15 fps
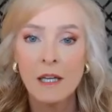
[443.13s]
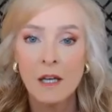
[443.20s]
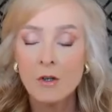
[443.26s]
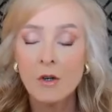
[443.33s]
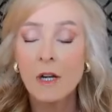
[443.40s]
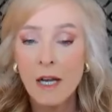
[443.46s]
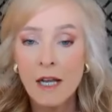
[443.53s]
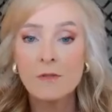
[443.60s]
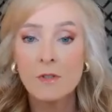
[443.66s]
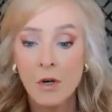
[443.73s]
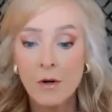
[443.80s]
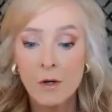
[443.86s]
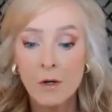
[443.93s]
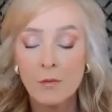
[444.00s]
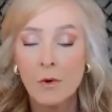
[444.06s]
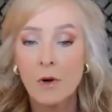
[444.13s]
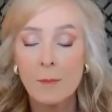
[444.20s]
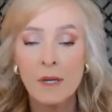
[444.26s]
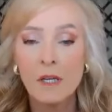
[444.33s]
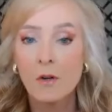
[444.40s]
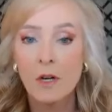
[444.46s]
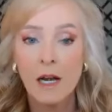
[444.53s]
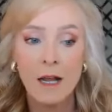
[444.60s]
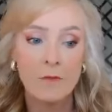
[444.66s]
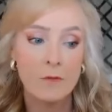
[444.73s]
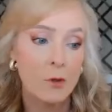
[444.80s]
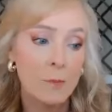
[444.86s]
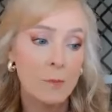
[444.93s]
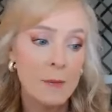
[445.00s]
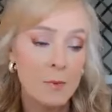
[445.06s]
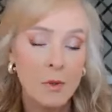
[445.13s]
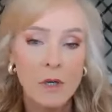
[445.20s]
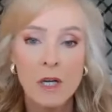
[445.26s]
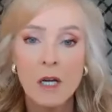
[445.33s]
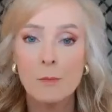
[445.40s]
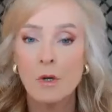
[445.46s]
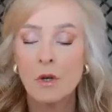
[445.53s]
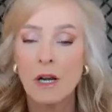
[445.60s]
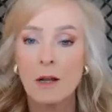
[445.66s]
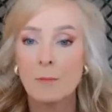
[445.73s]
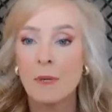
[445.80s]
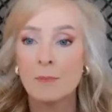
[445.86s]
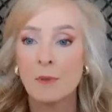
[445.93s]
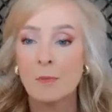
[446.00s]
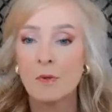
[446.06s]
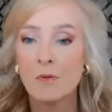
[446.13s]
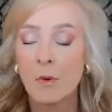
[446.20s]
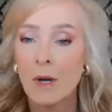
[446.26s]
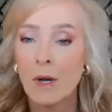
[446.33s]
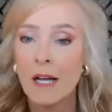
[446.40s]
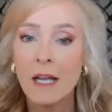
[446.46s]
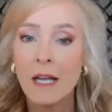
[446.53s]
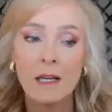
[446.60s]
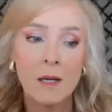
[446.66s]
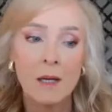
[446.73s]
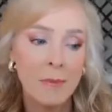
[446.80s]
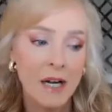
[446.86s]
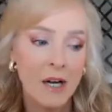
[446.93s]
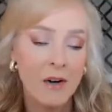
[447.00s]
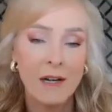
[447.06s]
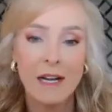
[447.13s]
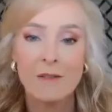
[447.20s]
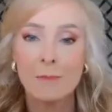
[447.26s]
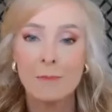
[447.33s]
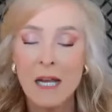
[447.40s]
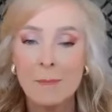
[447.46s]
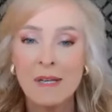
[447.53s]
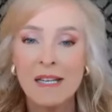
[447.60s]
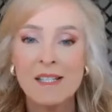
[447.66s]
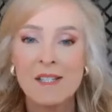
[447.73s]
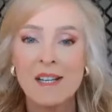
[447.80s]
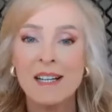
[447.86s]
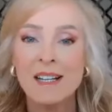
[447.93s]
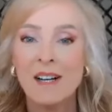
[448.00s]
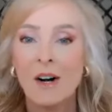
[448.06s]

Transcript: and you're going to have turnover i mean you're going to have new people come you're going to have people move away get married have babies